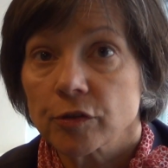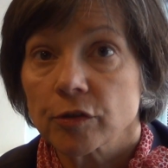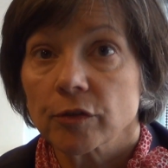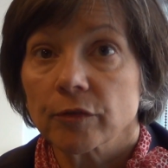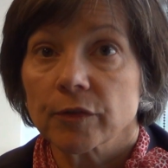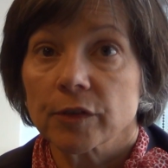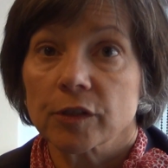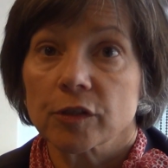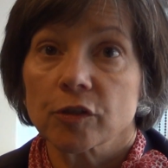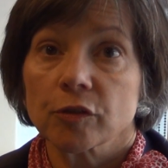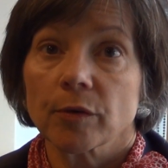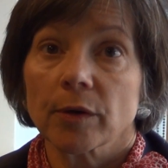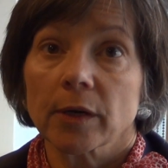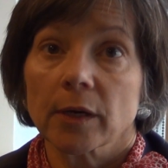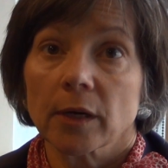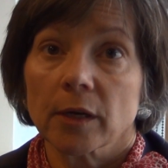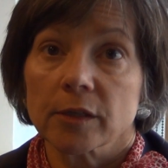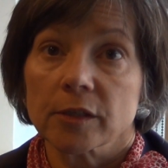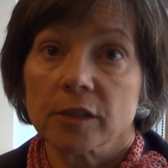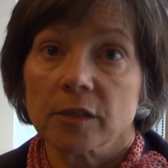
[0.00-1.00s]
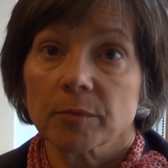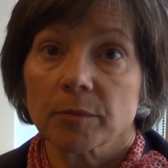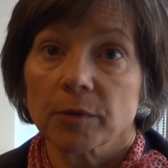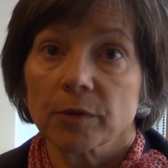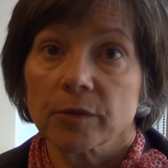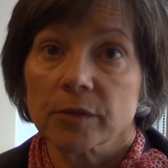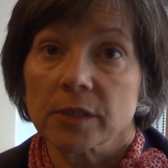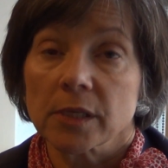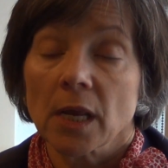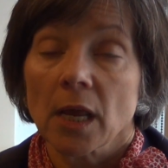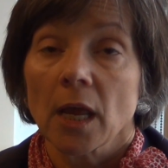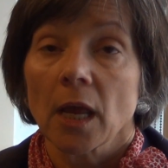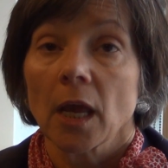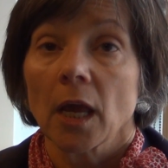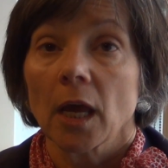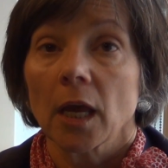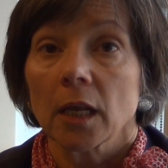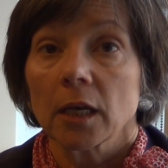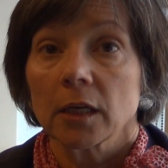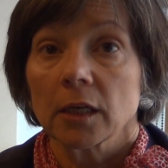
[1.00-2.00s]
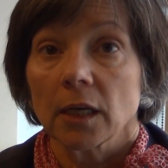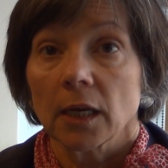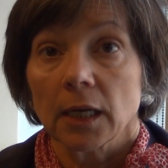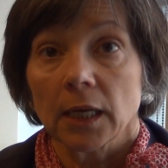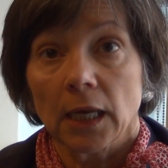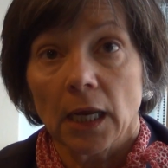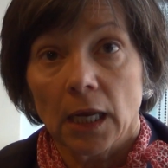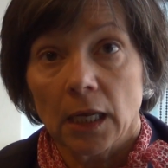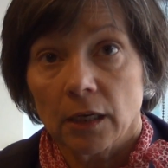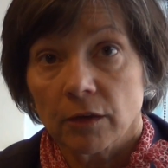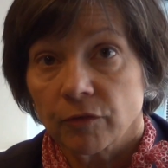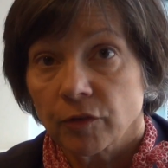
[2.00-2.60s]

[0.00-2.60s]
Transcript: service to our customers. And again,